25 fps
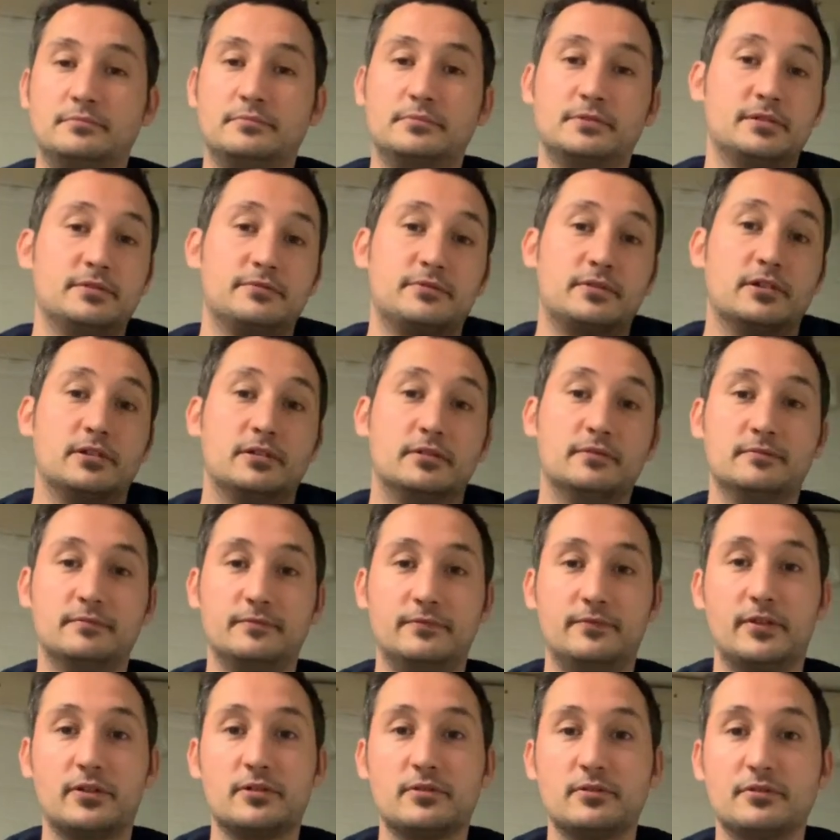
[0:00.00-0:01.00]
that have got
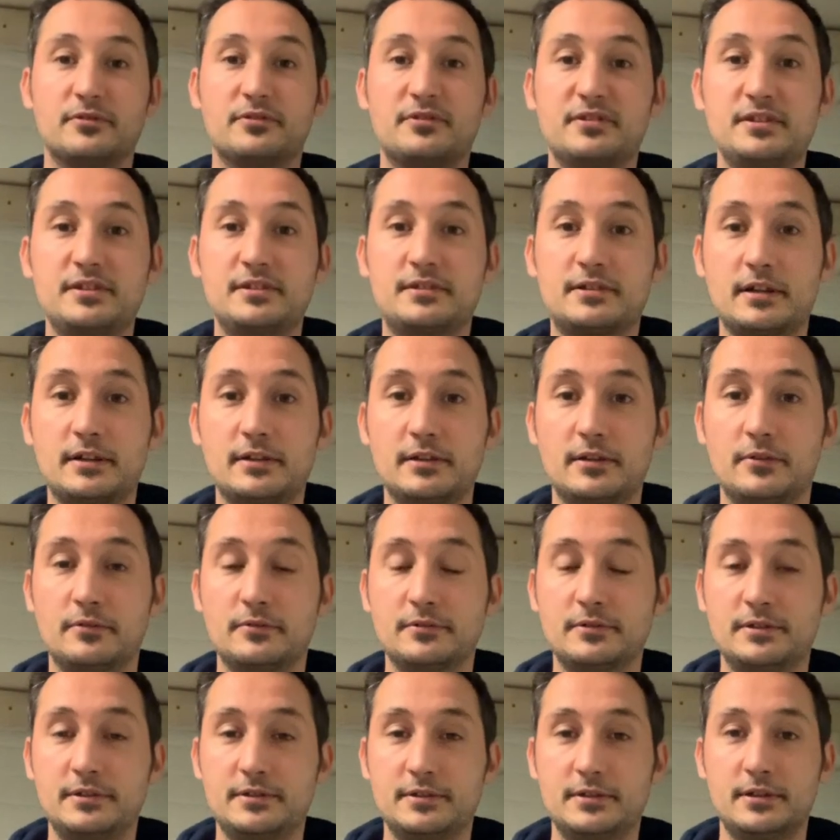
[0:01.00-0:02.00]
Fuggles and East Kent
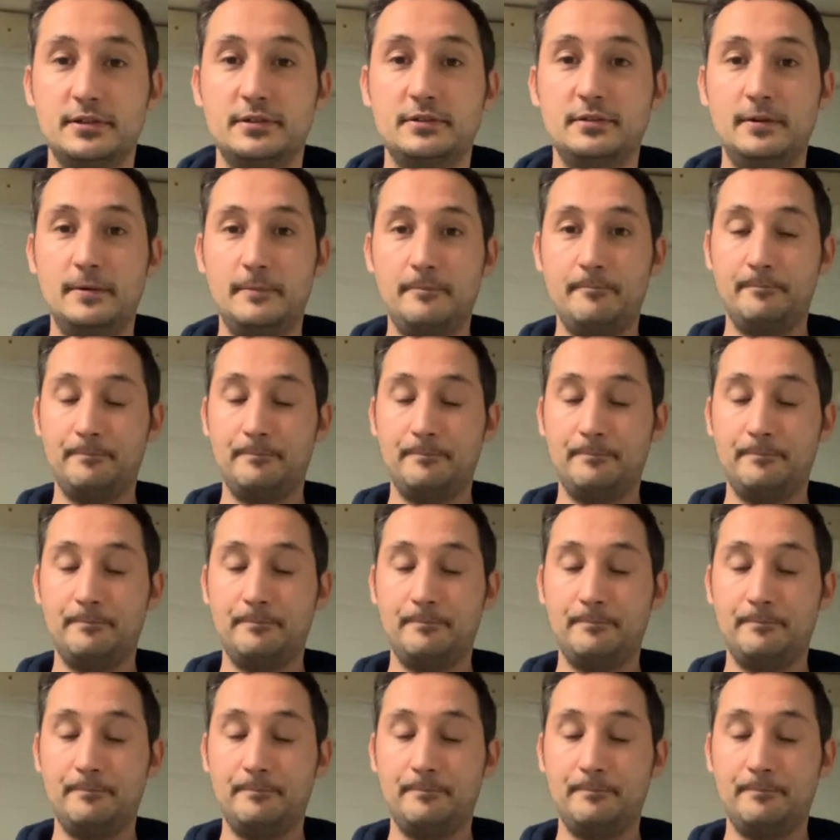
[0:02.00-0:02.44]
Goldings in.